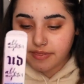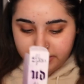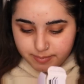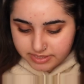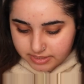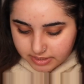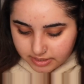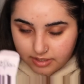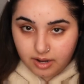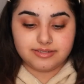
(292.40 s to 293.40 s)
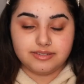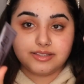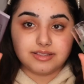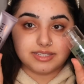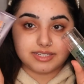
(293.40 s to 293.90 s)
that's basically it.
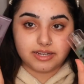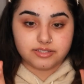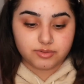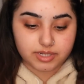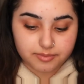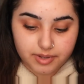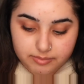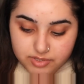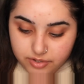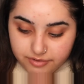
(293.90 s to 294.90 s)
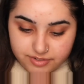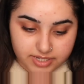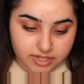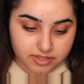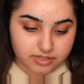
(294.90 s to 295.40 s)
Let's get into it. I'm sorry for
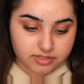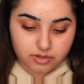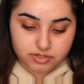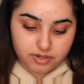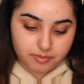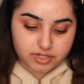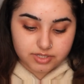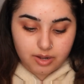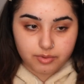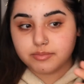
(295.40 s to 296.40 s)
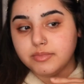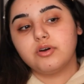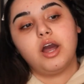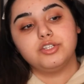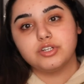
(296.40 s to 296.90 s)
taking this long. So I'm going to start with the Milk
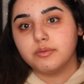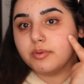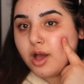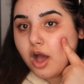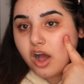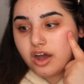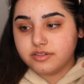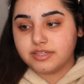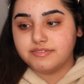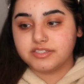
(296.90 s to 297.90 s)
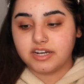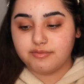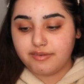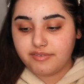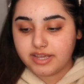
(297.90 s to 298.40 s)
Hydrogrip on the left side of
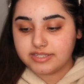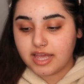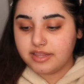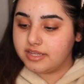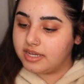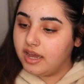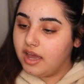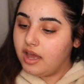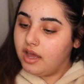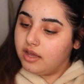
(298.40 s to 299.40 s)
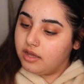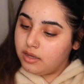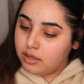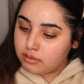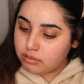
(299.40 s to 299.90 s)
my face and the
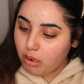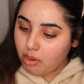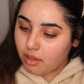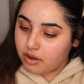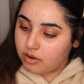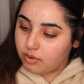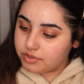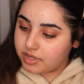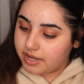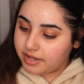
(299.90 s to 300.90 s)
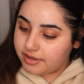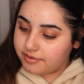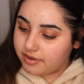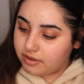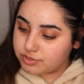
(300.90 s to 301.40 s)
All Nighter
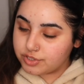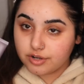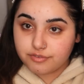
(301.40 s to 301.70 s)
Ultra Glow